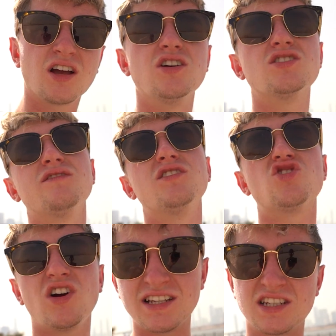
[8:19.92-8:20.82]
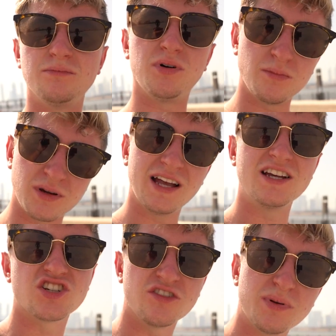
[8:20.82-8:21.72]
Because of the transient
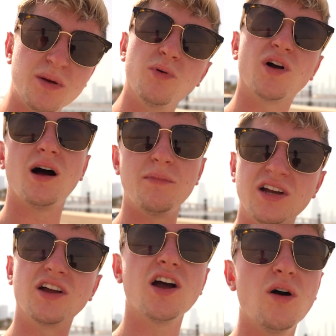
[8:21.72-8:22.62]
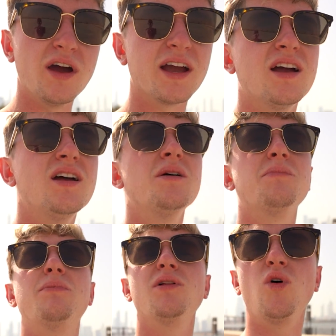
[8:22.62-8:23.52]
population of people coming and going,
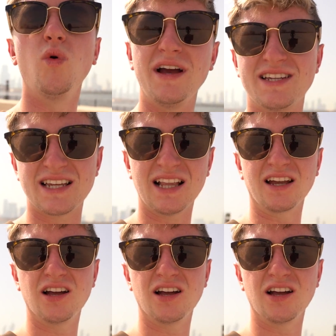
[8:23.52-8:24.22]
people are always selling